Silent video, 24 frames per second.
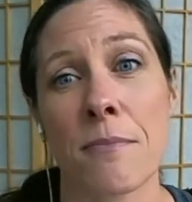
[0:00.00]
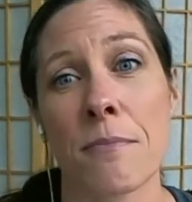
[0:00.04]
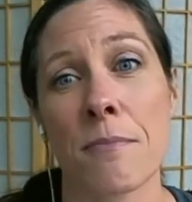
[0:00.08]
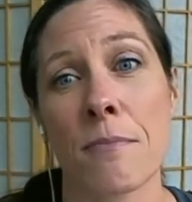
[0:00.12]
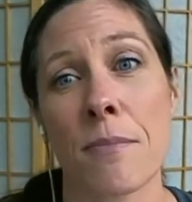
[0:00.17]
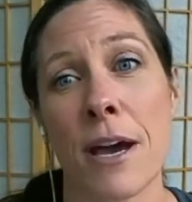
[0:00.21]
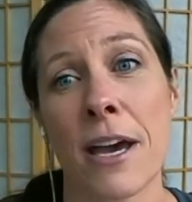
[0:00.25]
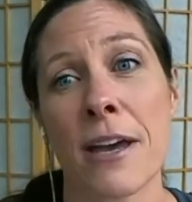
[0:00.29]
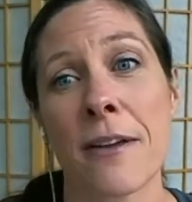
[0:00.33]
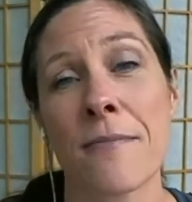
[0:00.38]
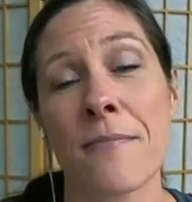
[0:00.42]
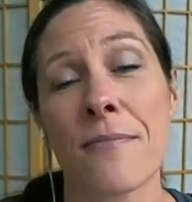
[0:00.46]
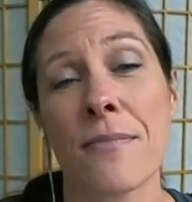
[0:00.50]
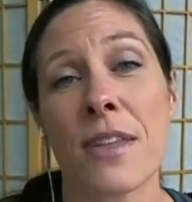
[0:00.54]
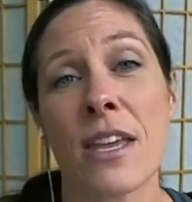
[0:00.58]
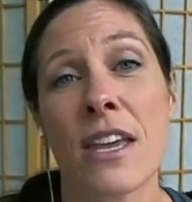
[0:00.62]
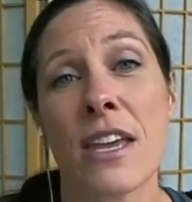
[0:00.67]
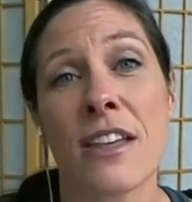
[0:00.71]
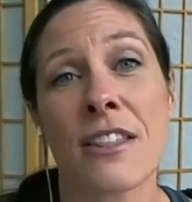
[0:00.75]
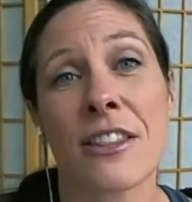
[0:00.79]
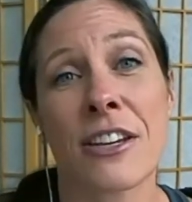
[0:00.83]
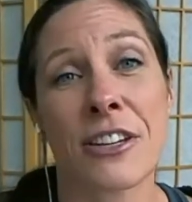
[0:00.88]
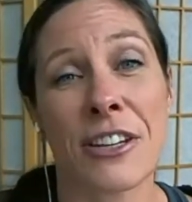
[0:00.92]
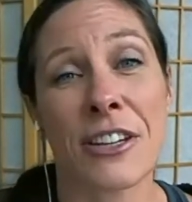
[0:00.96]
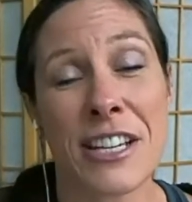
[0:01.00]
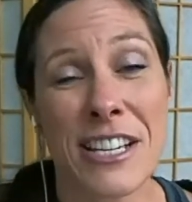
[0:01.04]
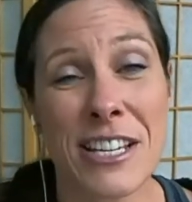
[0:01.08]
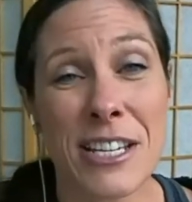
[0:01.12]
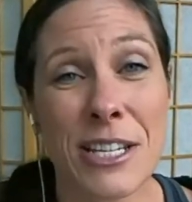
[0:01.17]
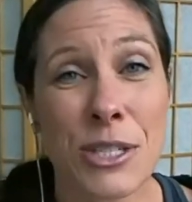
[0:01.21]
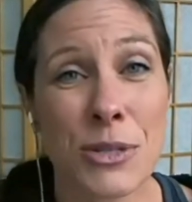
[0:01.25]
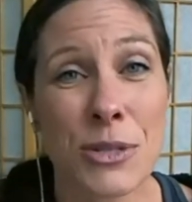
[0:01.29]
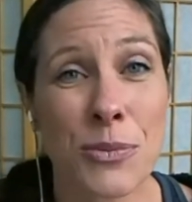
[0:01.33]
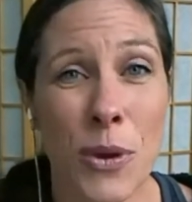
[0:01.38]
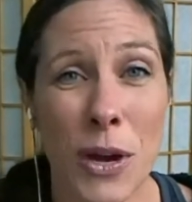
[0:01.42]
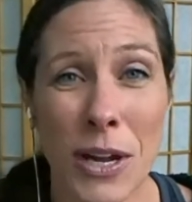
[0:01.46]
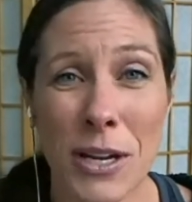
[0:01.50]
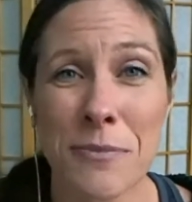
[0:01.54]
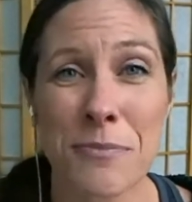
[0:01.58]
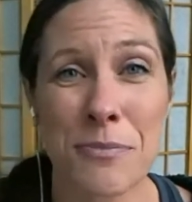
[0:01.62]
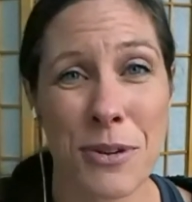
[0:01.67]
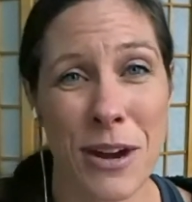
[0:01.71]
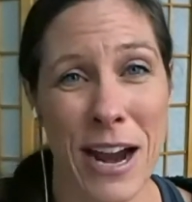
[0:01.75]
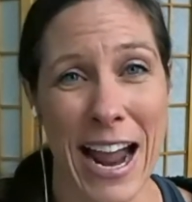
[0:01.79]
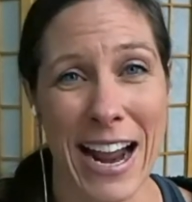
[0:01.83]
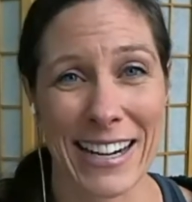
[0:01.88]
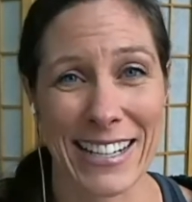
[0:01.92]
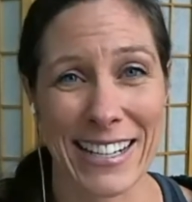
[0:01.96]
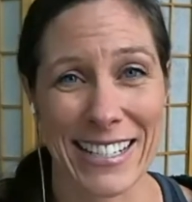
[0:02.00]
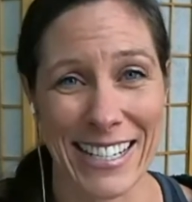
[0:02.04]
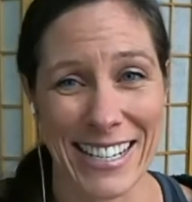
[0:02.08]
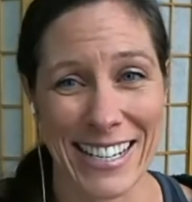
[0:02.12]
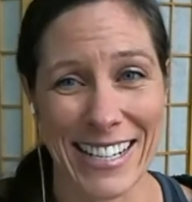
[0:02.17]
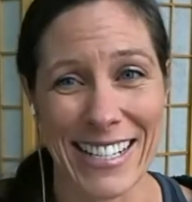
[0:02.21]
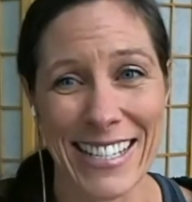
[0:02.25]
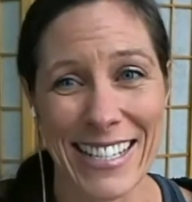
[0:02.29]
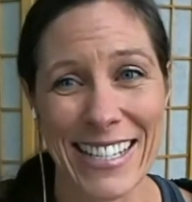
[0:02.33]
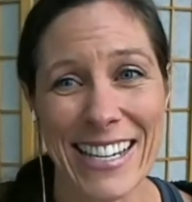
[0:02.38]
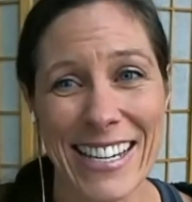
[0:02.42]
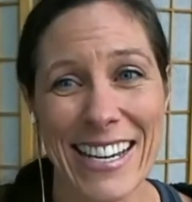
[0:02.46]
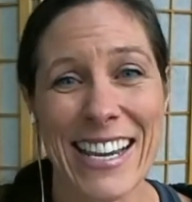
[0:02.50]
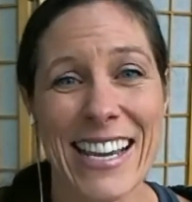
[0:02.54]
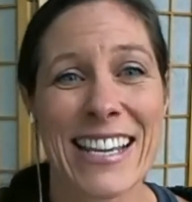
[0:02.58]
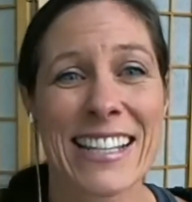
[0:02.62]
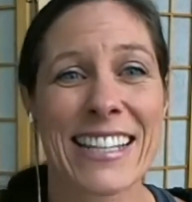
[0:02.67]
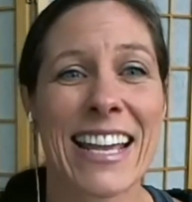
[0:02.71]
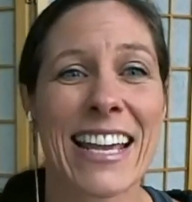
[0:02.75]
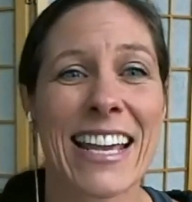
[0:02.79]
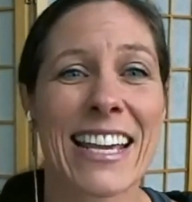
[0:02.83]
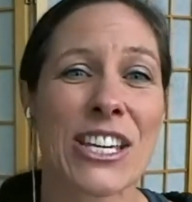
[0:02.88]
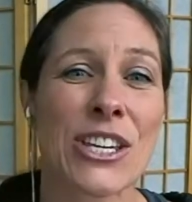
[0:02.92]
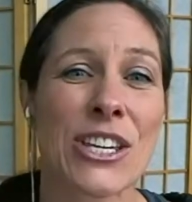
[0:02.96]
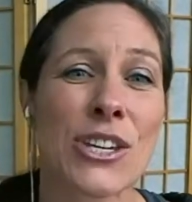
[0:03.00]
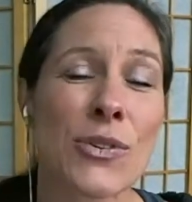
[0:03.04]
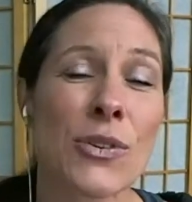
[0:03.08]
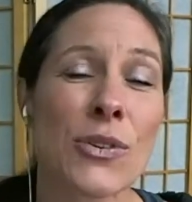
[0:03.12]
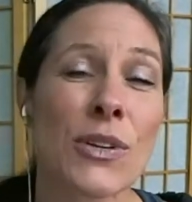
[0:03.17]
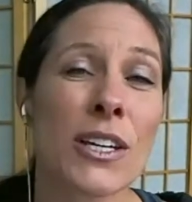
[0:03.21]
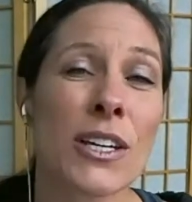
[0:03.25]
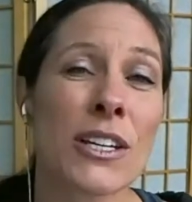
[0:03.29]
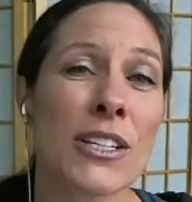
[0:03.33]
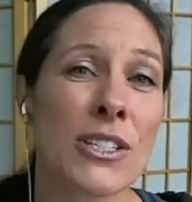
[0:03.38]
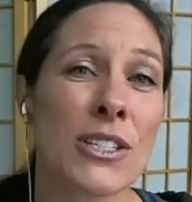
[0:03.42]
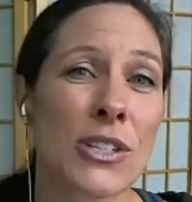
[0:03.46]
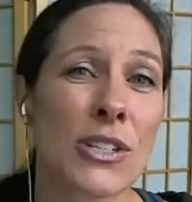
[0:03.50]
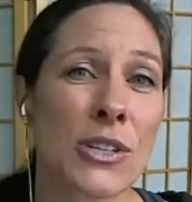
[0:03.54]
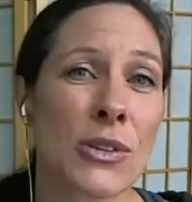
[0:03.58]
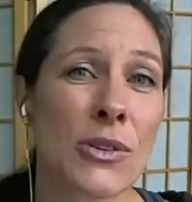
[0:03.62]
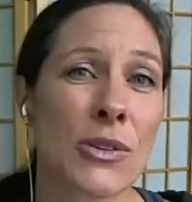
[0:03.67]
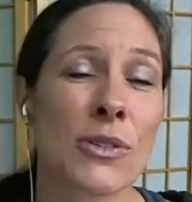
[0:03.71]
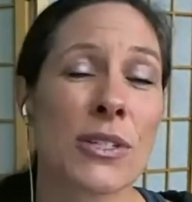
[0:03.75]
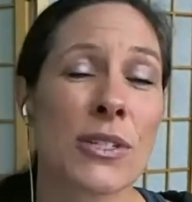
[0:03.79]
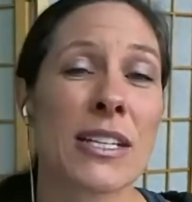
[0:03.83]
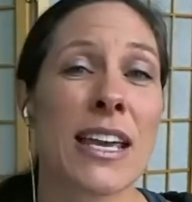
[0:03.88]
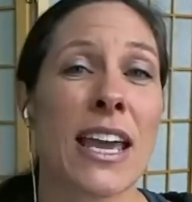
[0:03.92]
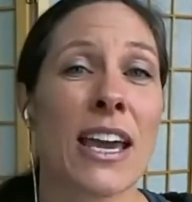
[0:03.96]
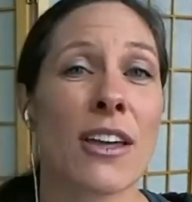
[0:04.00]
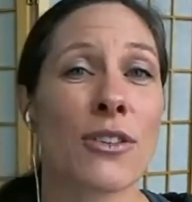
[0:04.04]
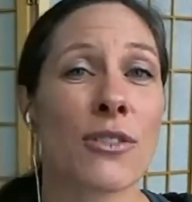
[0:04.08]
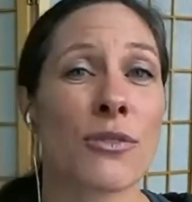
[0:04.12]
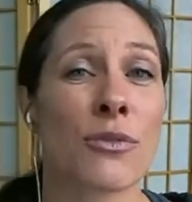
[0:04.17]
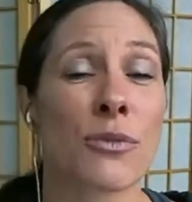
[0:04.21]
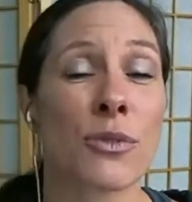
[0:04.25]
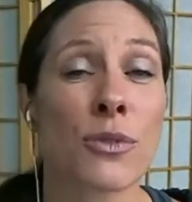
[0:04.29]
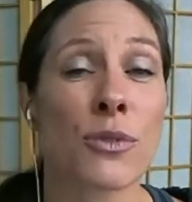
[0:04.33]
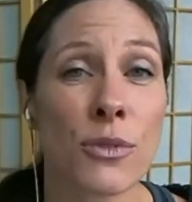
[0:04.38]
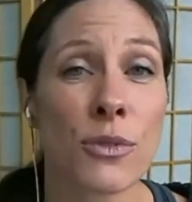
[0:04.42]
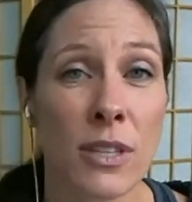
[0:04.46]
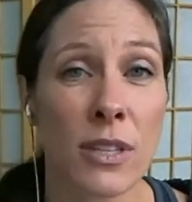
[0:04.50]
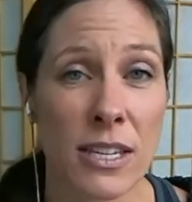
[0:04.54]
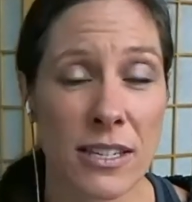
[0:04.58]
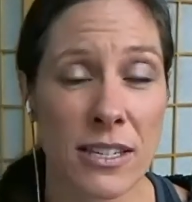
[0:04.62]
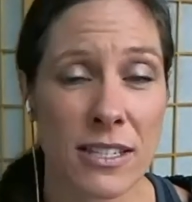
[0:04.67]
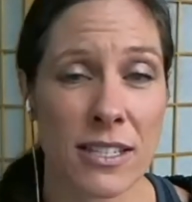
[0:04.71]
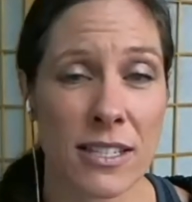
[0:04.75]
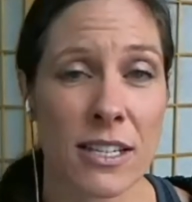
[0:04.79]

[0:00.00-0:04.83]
But there is one practice that you can do to get through these